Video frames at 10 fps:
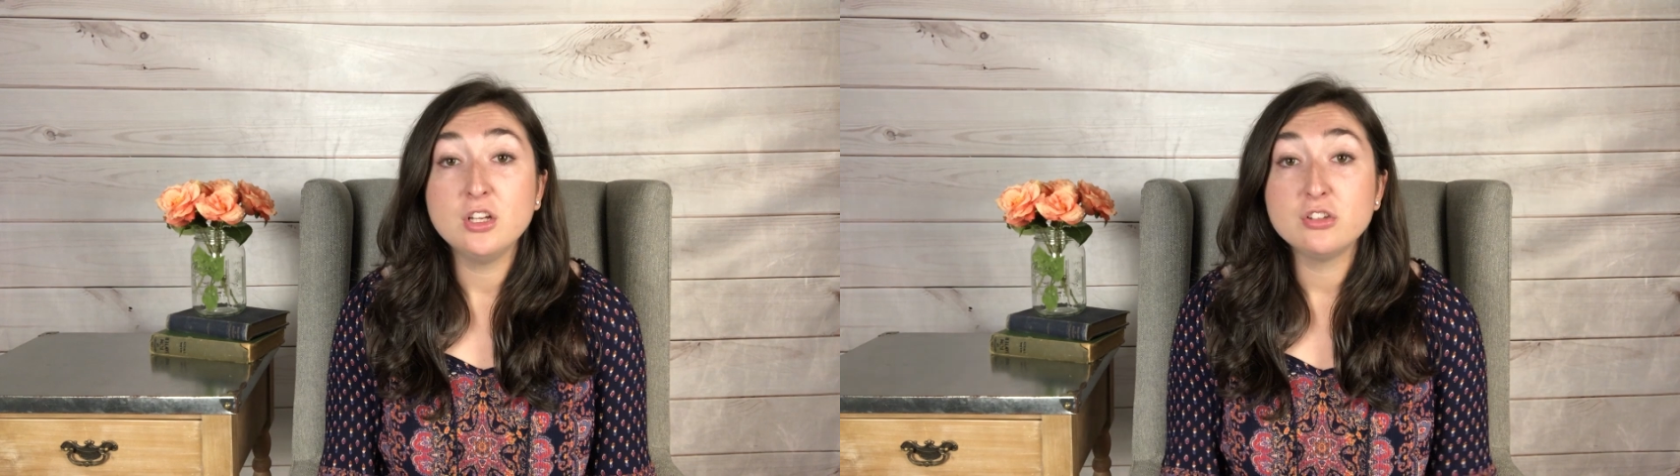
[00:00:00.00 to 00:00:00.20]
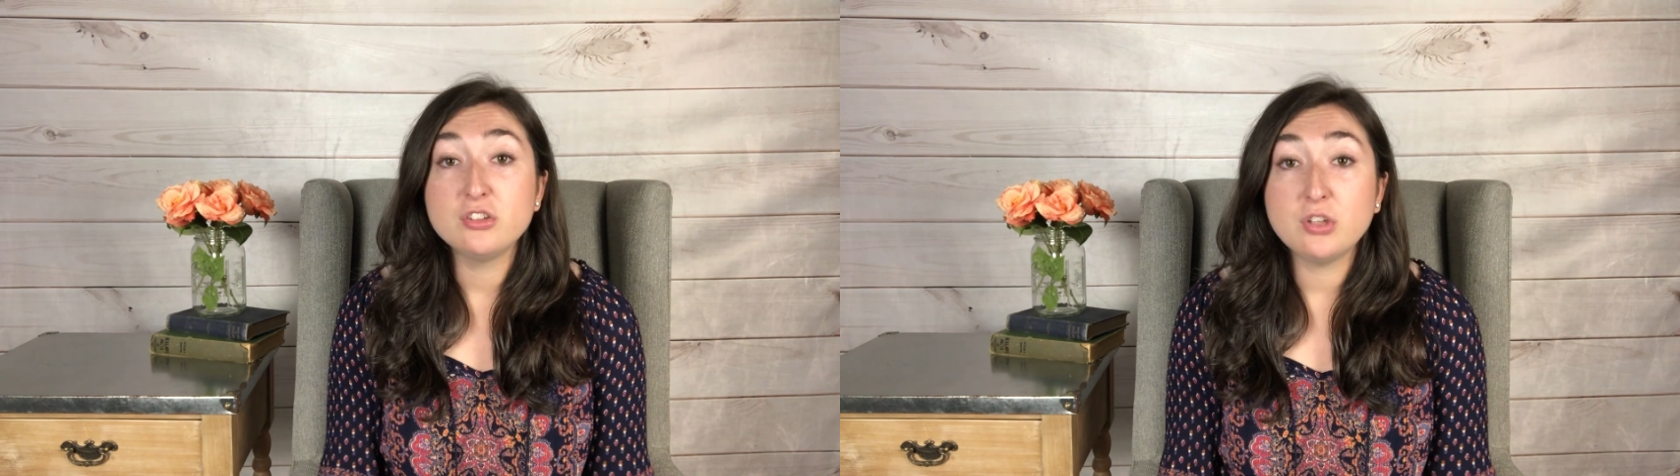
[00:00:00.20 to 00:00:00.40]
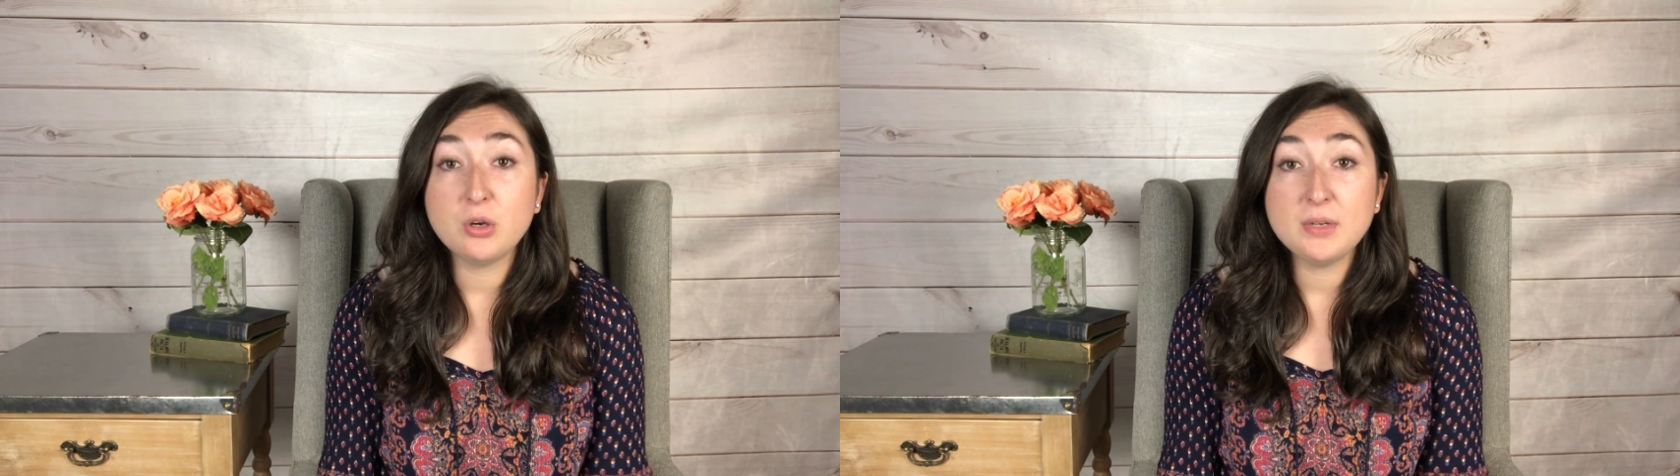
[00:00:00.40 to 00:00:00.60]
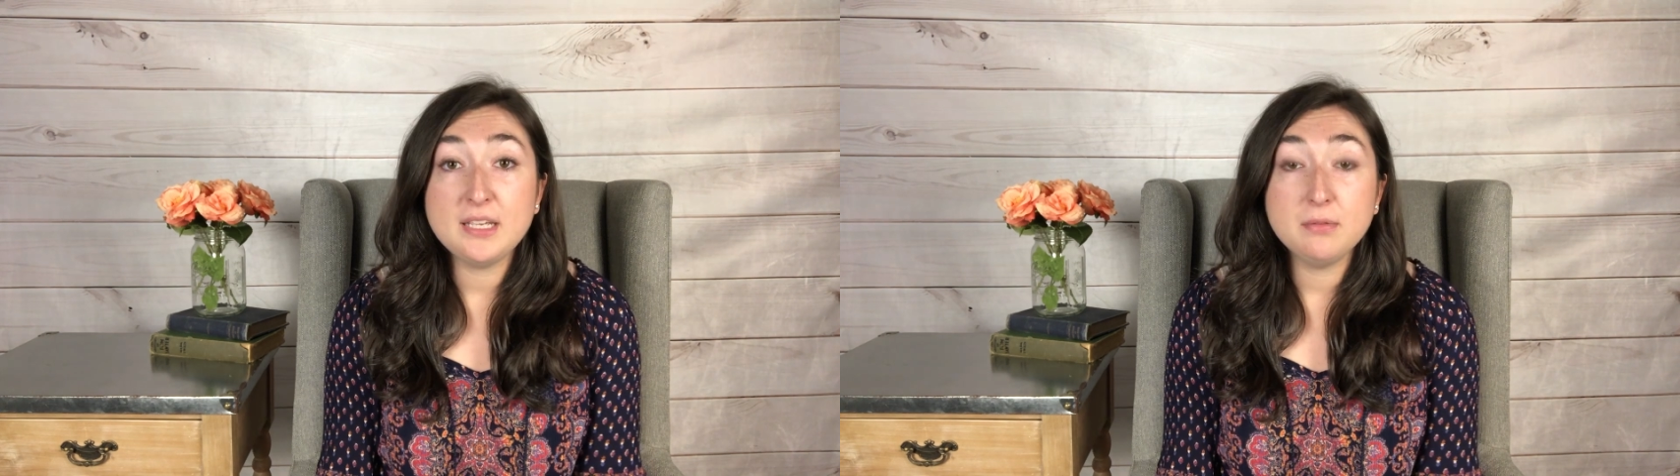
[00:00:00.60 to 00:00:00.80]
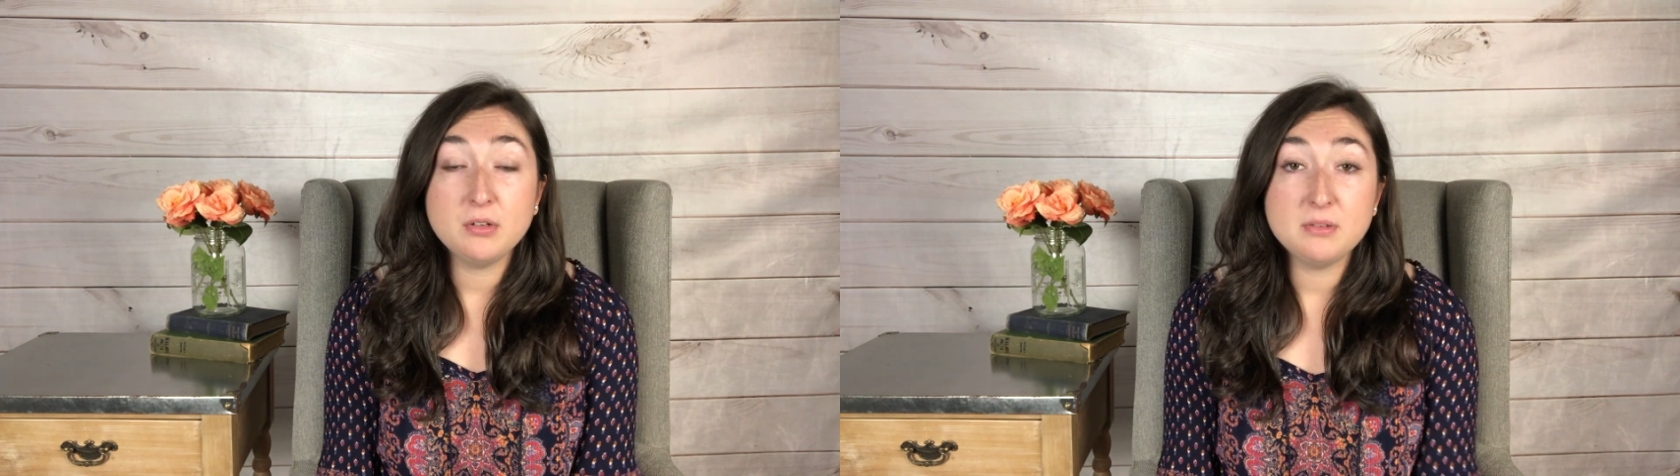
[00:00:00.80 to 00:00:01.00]
So
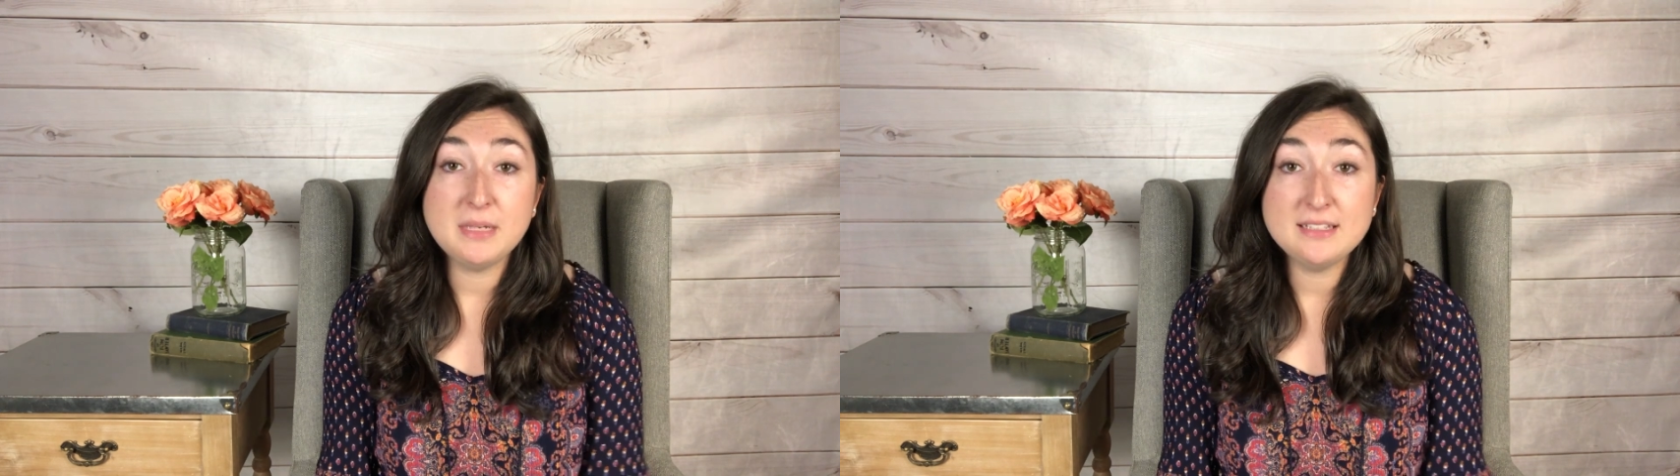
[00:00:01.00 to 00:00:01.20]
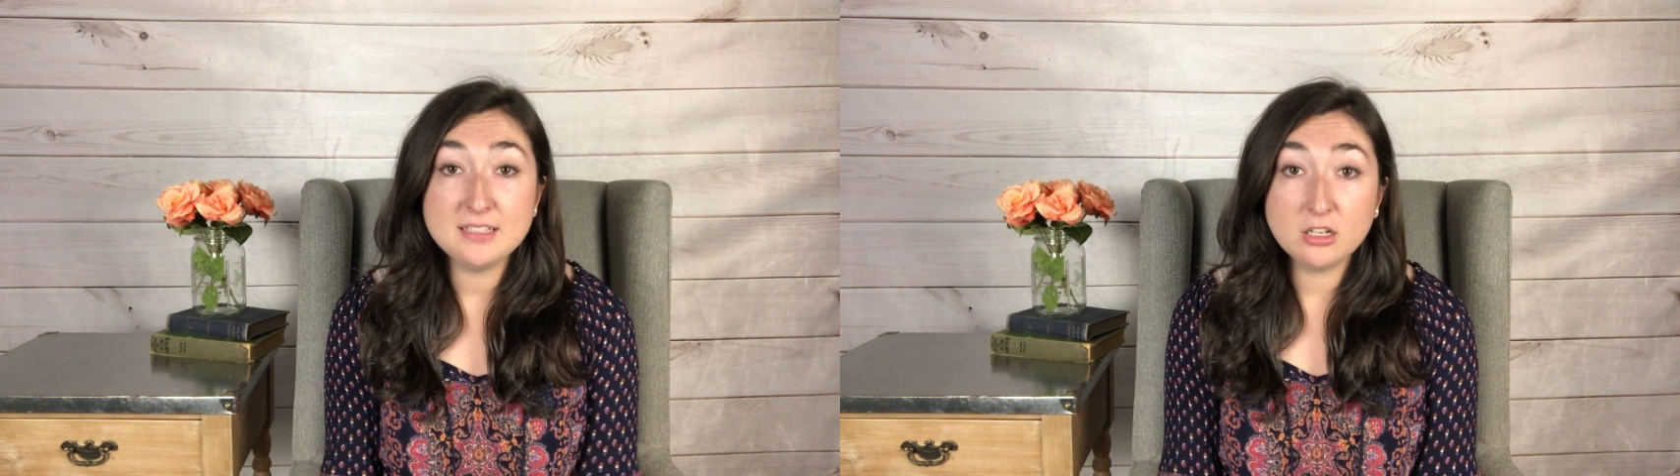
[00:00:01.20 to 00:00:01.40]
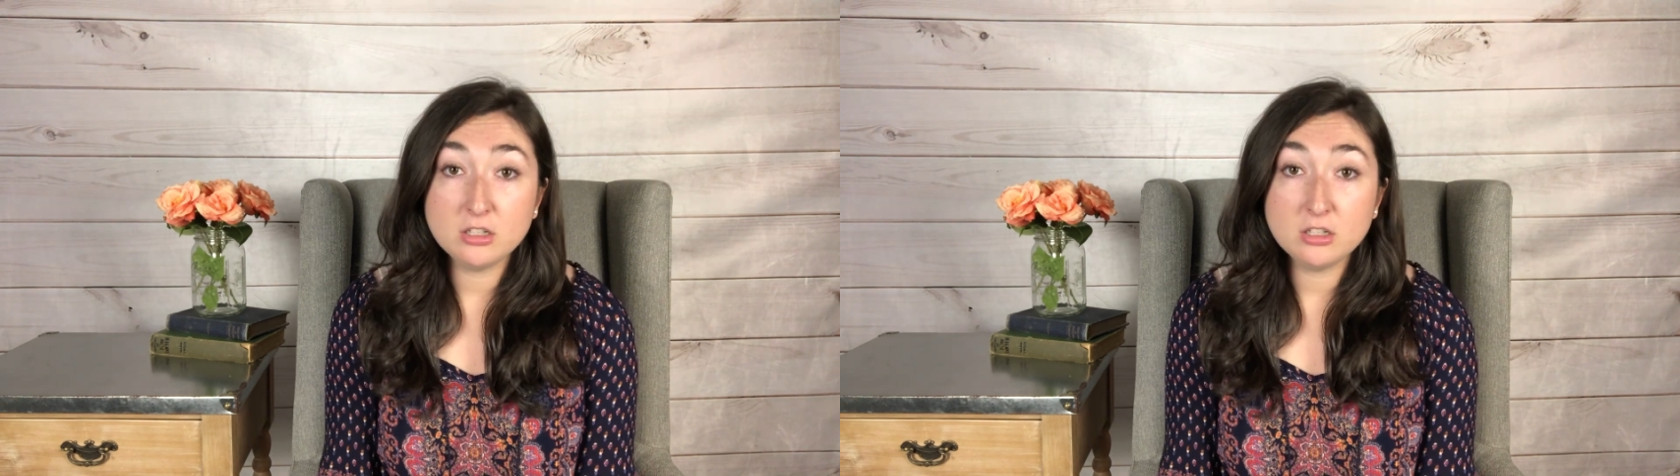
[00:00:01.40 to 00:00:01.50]
he wrote an amazing